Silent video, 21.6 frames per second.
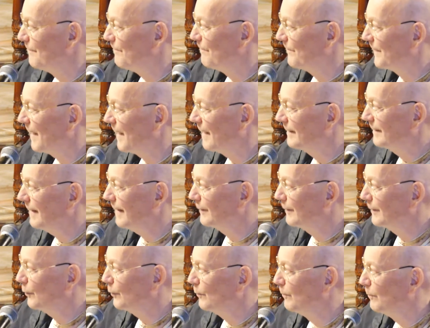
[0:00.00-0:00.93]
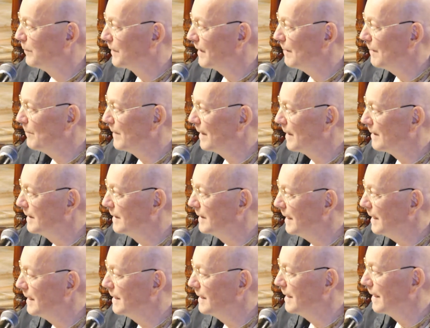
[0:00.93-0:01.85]
Atato Brahma
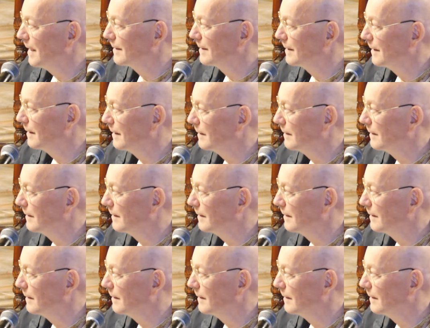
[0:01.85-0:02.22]
Jigyasa.